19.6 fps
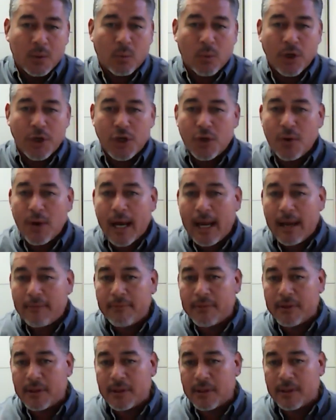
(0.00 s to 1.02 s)
Where you
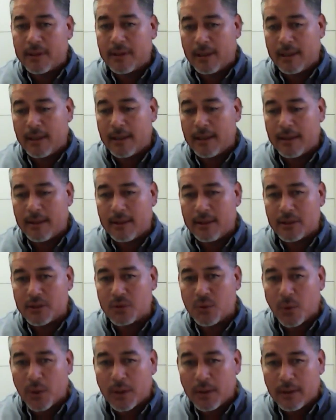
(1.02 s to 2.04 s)
have the
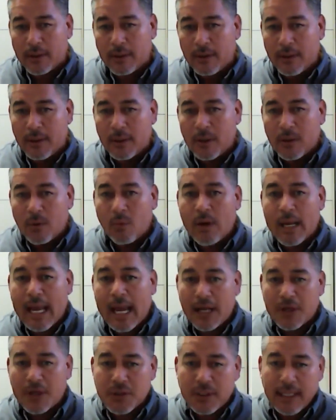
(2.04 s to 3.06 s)
soil, we
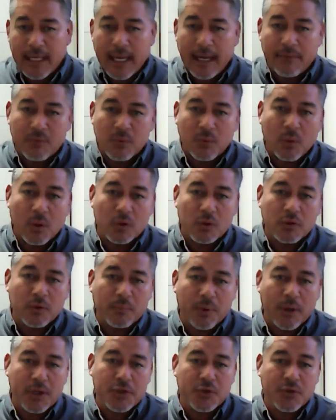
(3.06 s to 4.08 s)
actually have to also
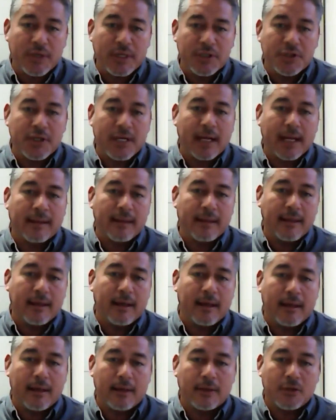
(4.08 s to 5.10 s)
pressure inject
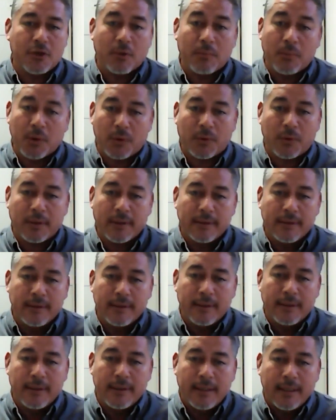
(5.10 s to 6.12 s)
the Termidor.
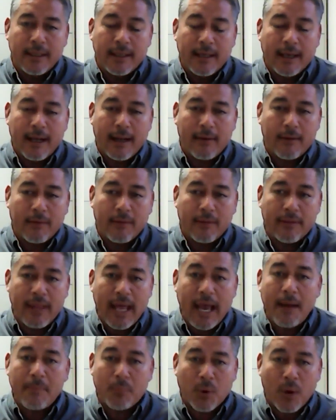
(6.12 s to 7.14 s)
Now,
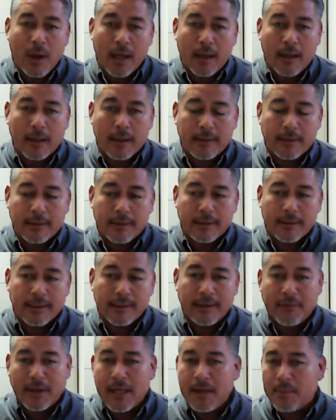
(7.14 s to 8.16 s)
that product,
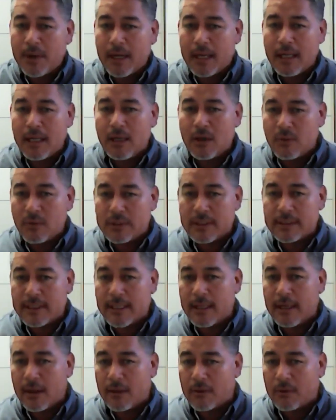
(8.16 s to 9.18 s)
if anybody uses
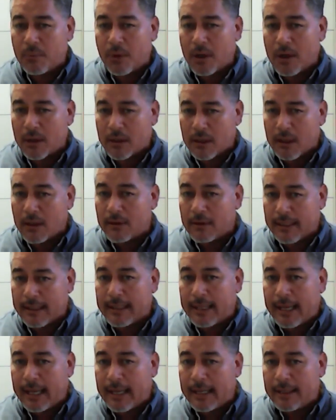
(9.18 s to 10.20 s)
any other product other
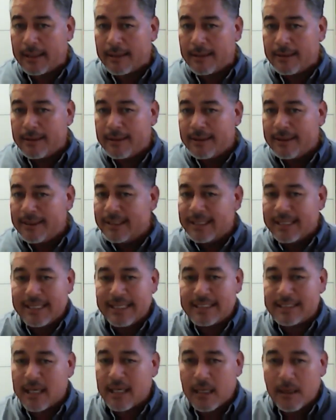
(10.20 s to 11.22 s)
than that,
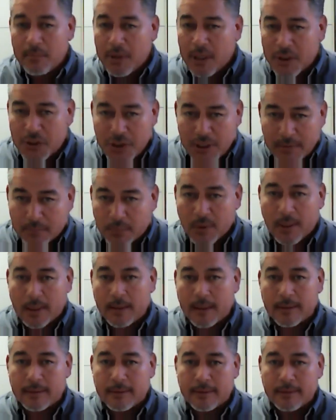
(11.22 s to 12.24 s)
it's going to be a cheap
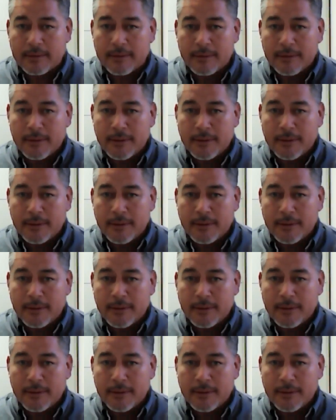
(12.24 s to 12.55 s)
product.